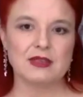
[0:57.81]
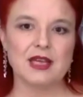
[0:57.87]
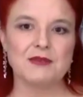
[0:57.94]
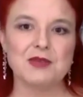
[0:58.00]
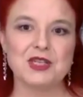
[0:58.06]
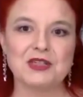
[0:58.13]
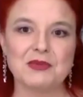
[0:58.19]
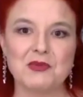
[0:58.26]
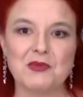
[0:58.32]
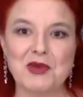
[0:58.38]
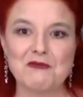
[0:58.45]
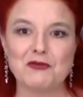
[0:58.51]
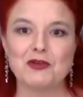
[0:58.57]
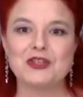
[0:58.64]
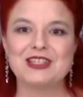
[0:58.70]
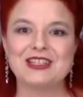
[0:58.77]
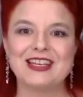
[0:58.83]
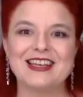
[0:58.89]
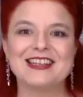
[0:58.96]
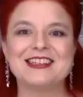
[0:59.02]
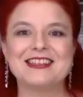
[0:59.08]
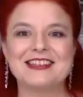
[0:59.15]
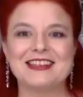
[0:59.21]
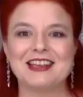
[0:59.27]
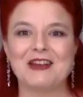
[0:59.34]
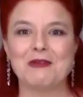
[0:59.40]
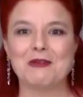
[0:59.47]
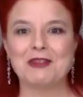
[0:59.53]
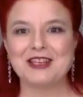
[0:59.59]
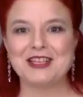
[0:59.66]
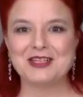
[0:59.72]
gave me some of my first gigs
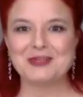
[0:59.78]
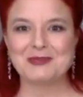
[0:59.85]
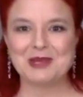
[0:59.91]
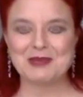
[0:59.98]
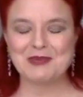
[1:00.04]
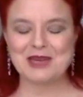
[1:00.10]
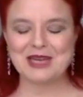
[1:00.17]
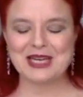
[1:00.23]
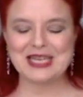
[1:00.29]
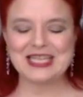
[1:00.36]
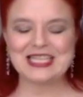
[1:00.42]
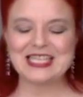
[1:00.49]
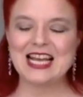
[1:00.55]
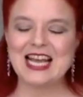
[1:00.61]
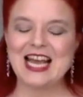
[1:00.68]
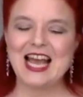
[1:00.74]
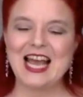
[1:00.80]
singing with his big band.